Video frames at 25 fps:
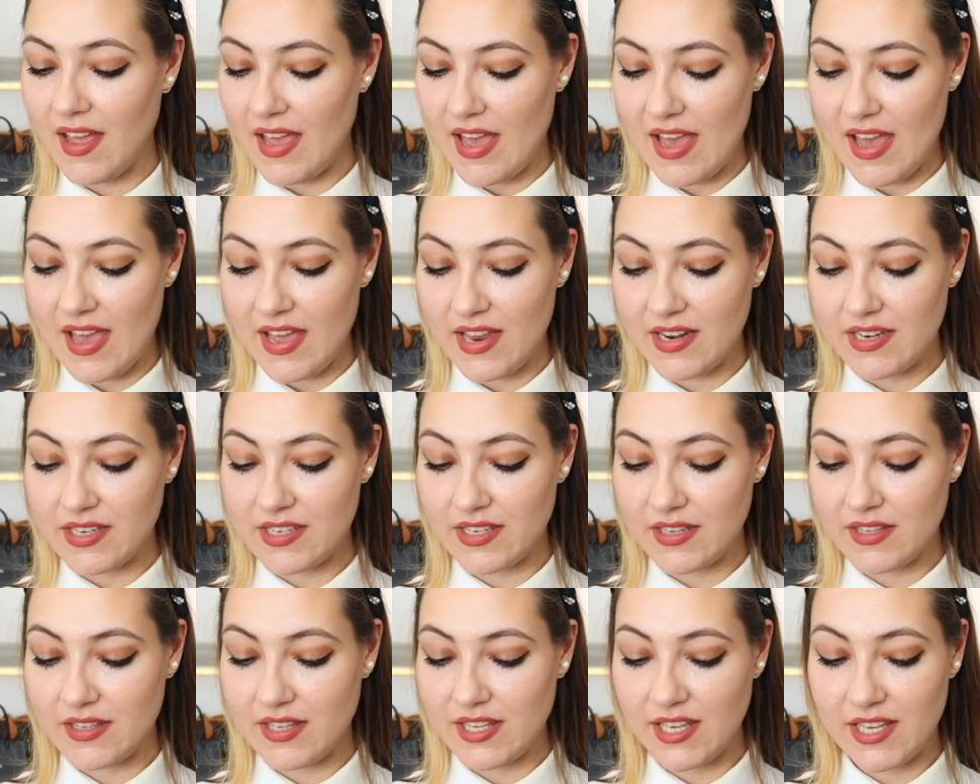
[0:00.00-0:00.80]

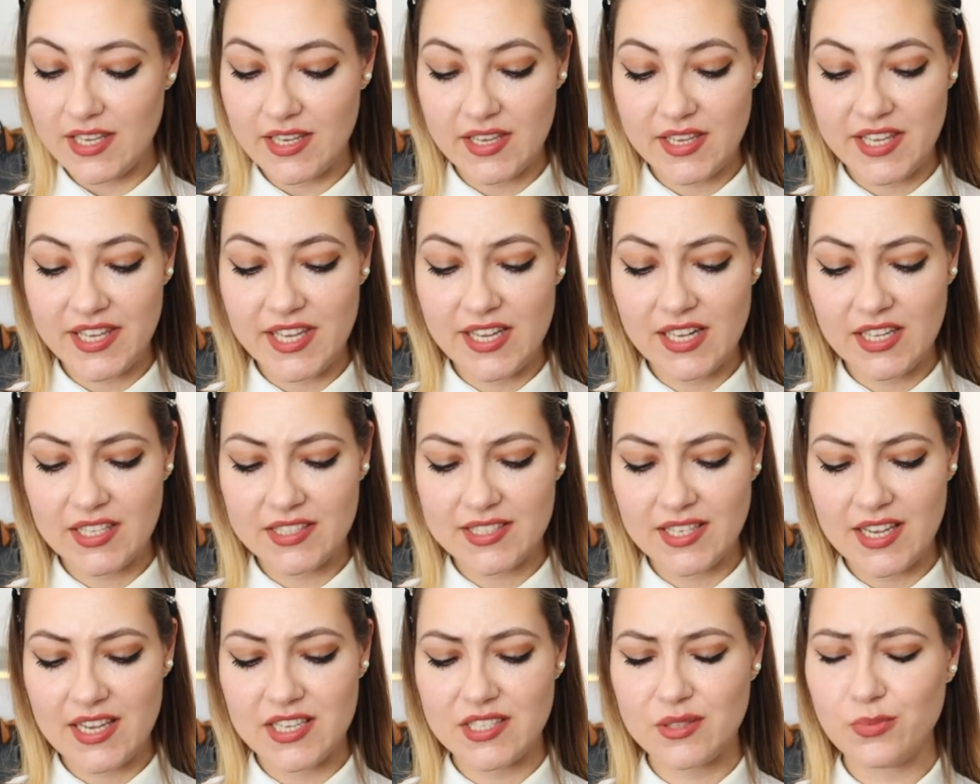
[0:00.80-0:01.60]
And the
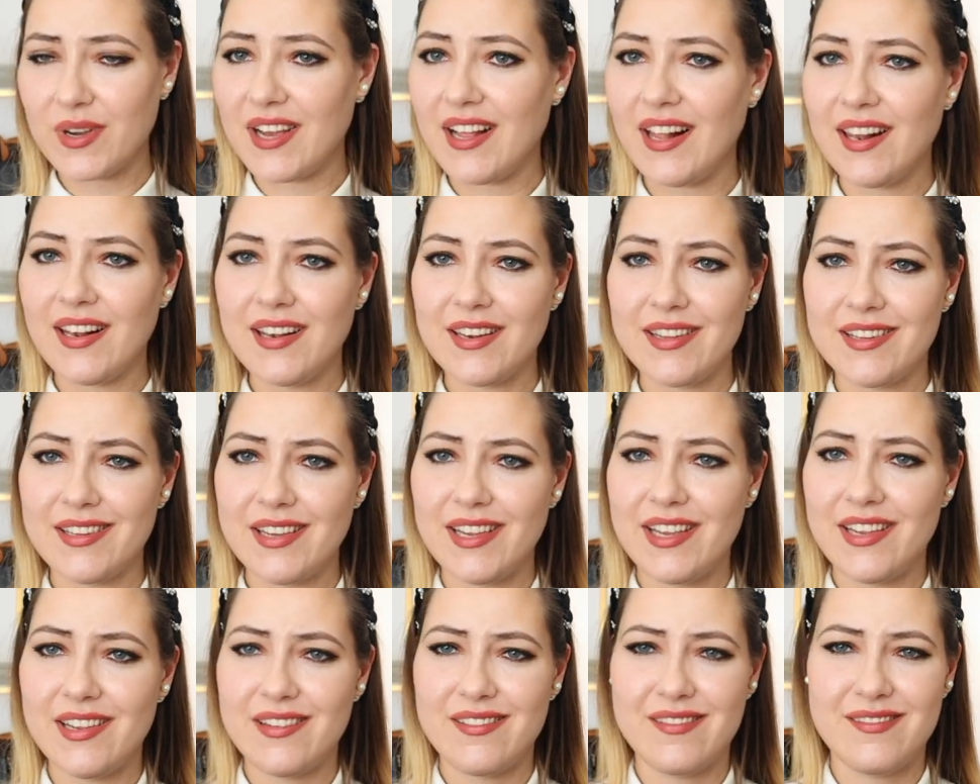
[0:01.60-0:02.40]
heels as well,
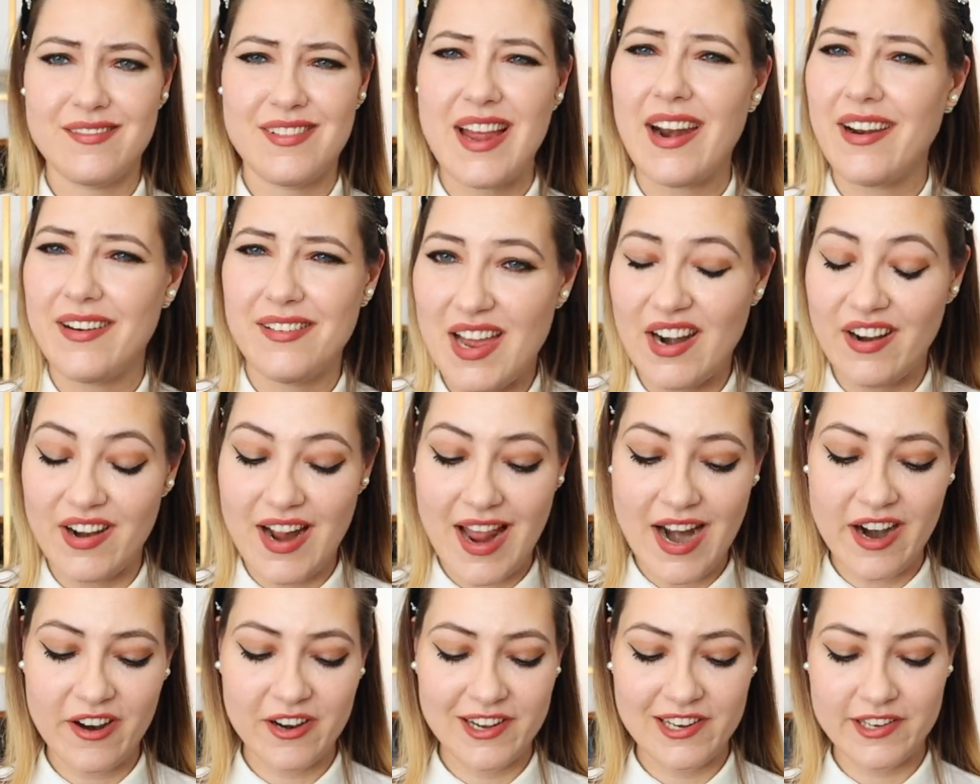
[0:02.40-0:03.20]
they are
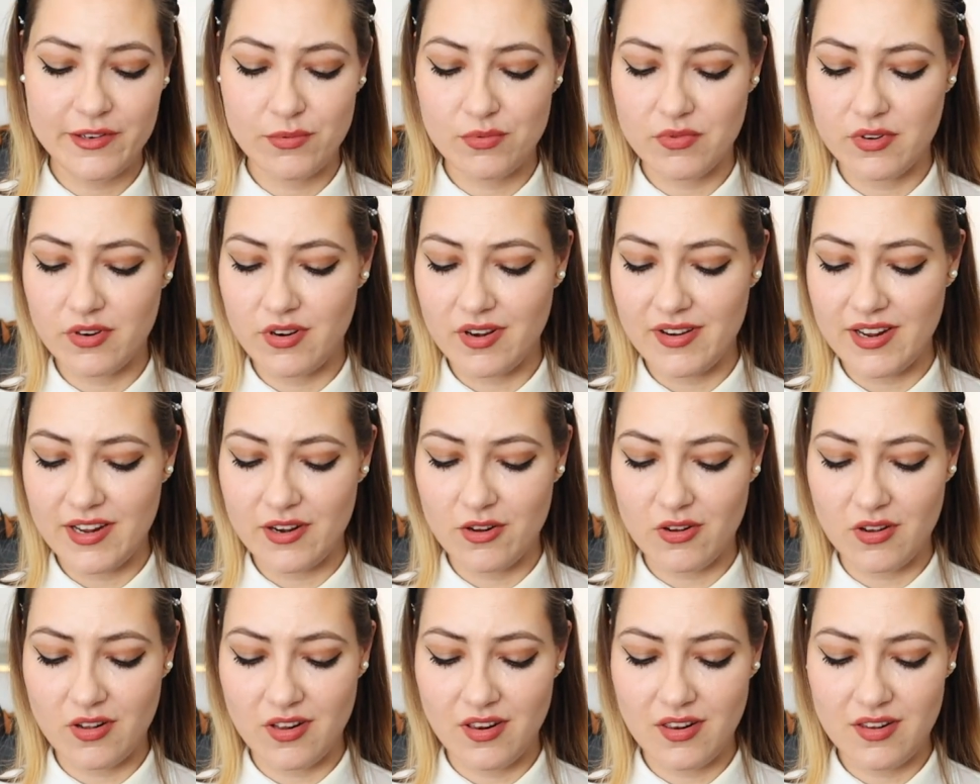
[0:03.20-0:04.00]
hardly worn at
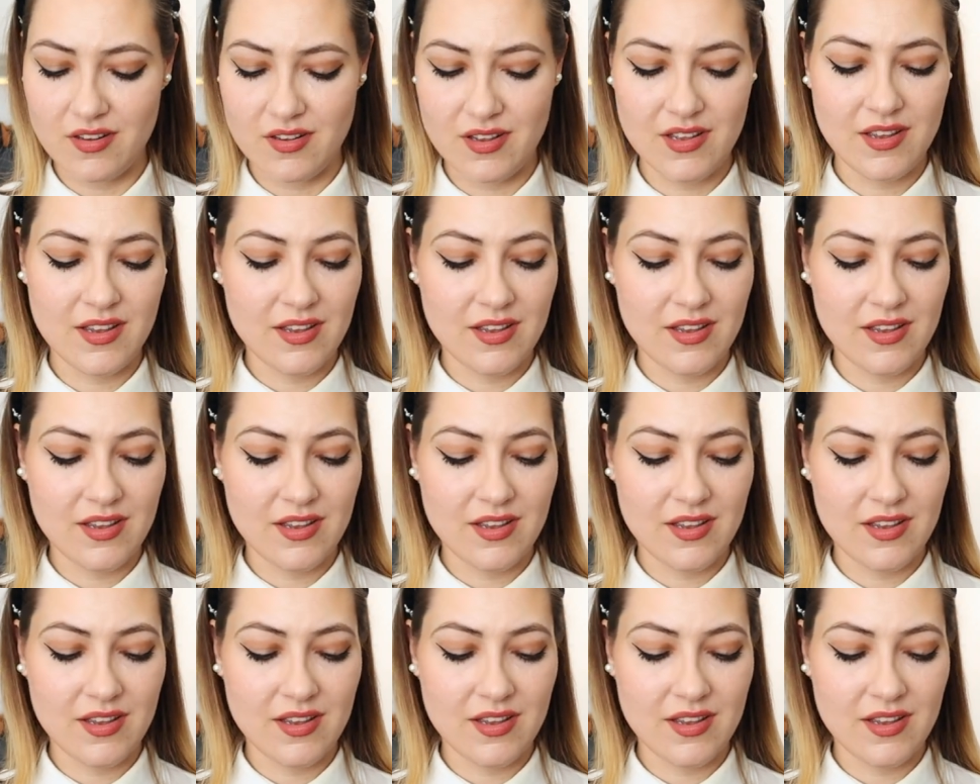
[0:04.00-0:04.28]
all.